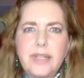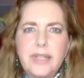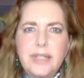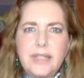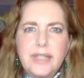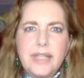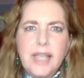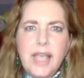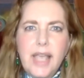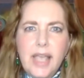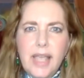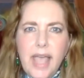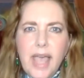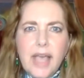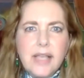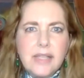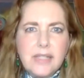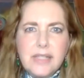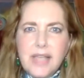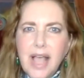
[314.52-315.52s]
the
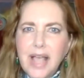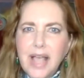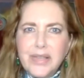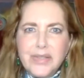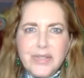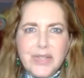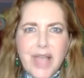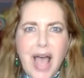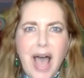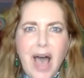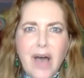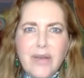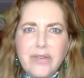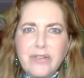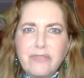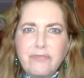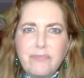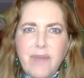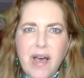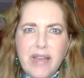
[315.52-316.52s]
exiles out
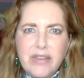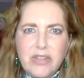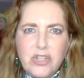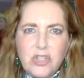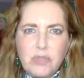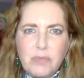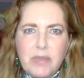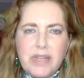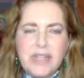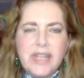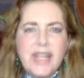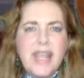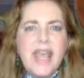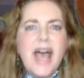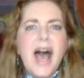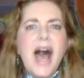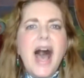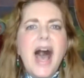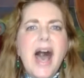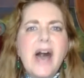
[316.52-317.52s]
of punishment,
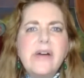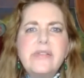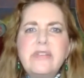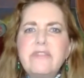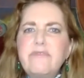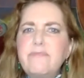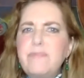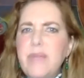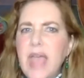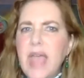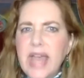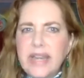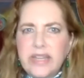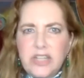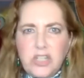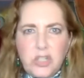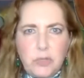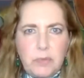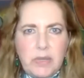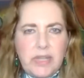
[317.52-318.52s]
out of
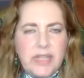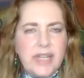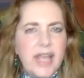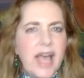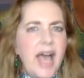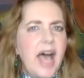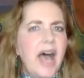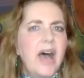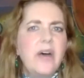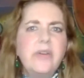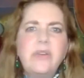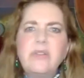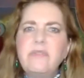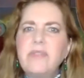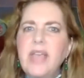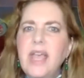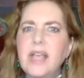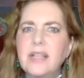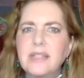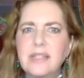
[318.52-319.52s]
banishment, out of
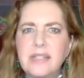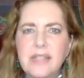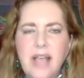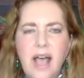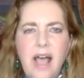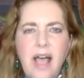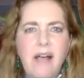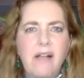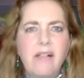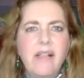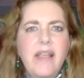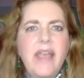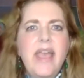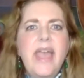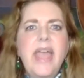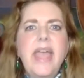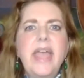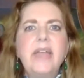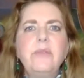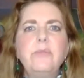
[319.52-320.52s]
exile,
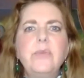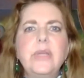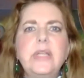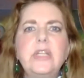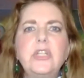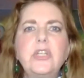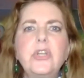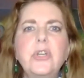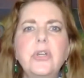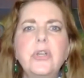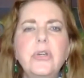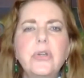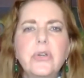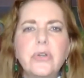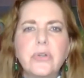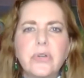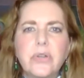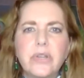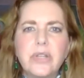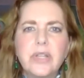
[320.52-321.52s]
and
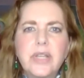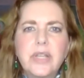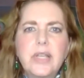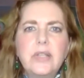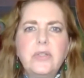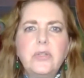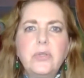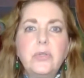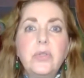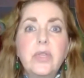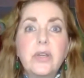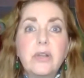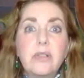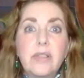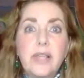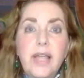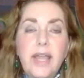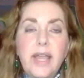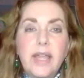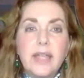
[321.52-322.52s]
return to their
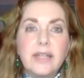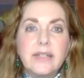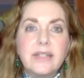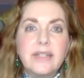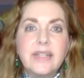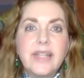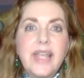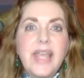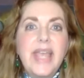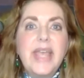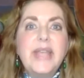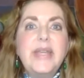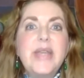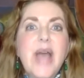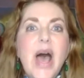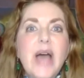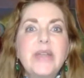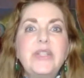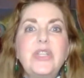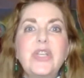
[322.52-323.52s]
land. And
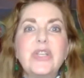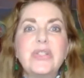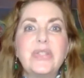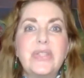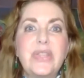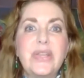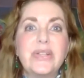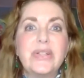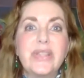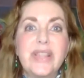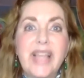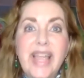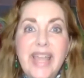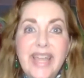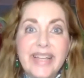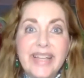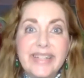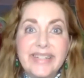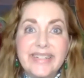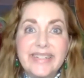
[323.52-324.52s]
not just their
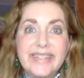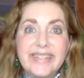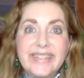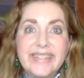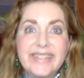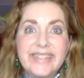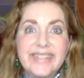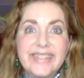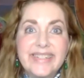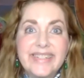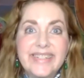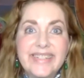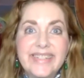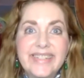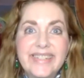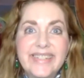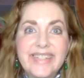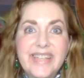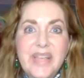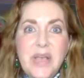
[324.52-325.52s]
land,
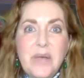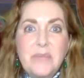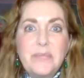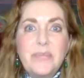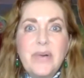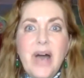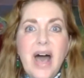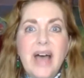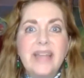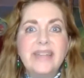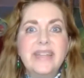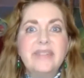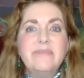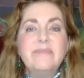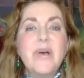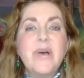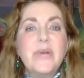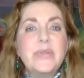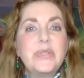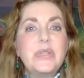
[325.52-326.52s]
but
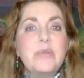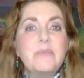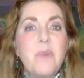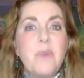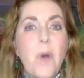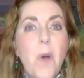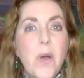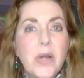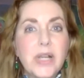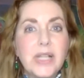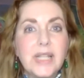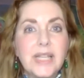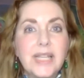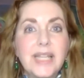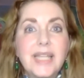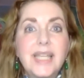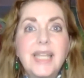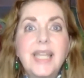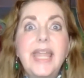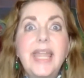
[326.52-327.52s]
most importantly,
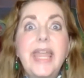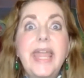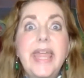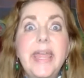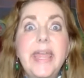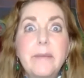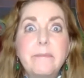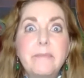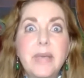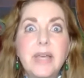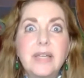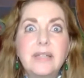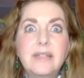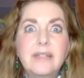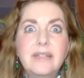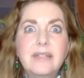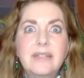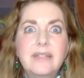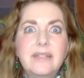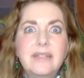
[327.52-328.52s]
him,
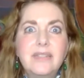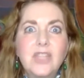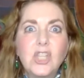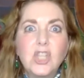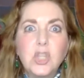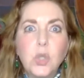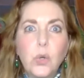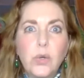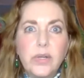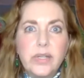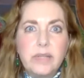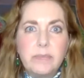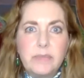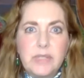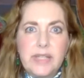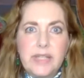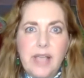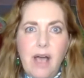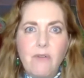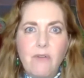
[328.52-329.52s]
the Lord
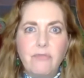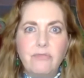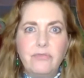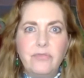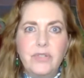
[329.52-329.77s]
himself.